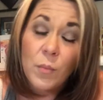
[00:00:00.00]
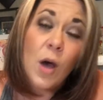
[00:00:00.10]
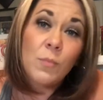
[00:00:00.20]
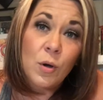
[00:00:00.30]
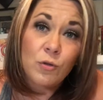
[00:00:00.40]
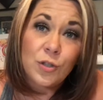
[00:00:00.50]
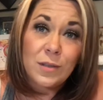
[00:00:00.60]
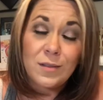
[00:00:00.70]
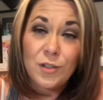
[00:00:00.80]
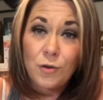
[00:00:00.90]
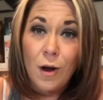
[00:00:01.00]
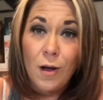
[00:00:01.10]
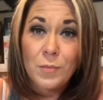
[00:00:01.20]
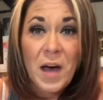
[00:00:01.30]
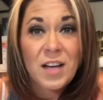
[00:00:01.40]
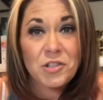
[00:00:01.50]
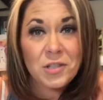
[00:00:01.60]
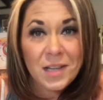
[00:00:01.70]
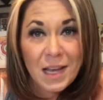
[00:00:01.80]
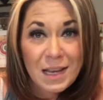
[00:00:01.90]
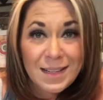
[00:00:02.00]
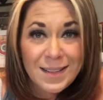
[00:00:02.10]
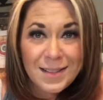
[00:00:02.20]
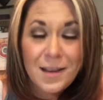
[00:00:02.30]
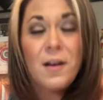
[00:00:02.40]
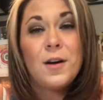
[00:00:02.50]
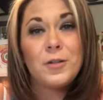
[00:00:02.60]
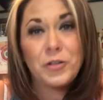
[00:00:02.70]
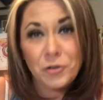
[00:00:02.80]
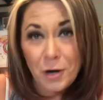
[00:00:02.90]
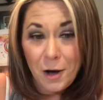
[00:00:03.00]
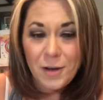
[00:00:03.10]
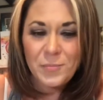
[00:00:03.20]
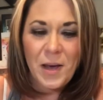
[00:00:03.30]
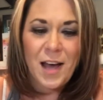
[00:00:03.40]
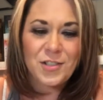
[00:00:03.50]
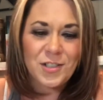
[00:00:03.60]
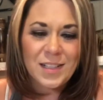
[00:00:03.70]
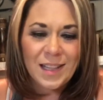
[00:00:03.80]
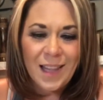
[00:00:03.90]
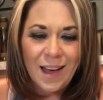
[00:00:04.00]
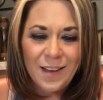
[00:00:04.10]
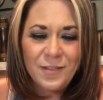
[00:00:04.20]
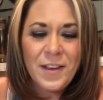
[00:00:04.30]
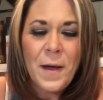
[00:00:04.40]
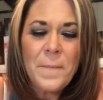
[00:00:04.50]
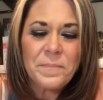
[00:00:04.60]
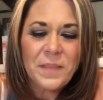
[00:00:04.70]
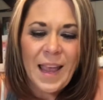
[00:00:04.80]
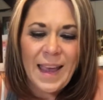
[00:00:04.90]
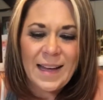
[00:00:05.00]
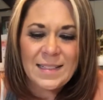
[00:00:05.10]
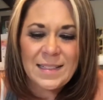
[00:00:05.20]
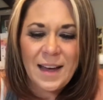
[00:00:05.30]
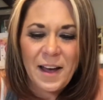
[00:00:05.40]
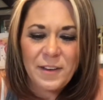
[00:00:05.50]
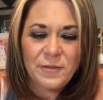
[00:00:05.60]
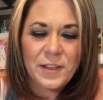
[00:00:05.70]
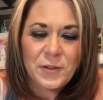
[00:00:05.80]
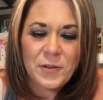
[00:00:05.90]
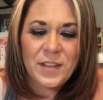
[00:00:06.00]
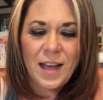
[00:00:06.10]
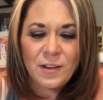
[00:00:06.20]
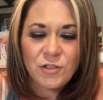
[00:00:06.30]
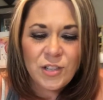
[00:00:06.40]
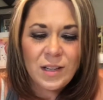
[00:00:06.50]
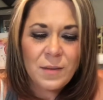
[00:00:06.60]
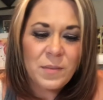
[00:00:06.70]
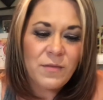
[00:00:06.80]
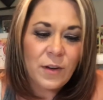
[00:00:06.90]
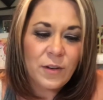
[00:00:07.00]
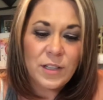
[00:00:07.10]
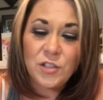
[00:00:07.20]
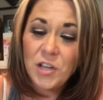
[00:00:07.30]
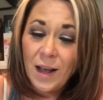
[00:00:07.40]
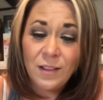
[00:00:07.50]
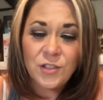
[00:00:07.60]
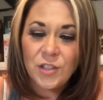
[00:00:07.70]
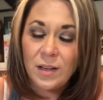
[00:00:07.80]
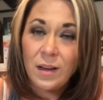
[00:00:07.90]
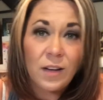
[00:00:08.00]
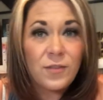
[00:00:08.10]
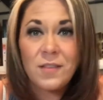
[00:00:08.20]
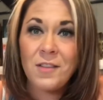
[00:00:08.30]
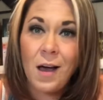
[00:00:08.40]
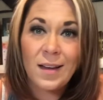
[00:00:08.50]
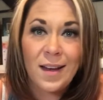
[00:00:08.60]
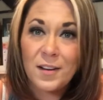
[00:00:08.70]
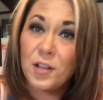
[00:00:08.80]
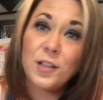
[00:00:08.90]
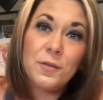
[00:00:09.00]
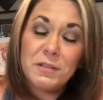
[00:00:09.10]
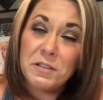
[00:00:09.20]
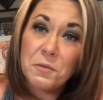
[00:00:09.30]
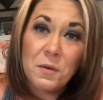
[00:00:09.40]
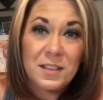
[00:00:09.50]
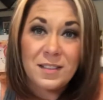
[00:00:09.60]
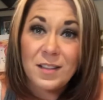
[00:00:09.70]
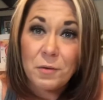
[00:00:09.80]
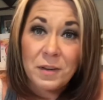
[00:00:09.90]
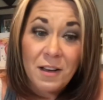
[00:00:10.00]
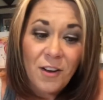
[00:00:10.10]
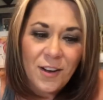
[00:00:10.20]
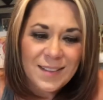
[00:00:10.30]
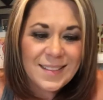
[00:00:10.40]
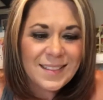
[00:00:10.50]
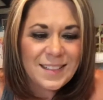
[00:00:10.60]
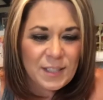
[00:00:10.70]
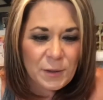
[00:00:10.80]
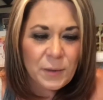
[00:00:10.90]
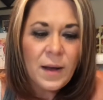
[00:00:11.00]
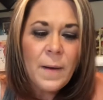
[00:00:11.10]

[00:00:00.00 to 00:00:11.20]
emotions, strong passionate hate, strong passionate love. And I feel the energy can be very challenging if you've not got a clue as to what is going on. And so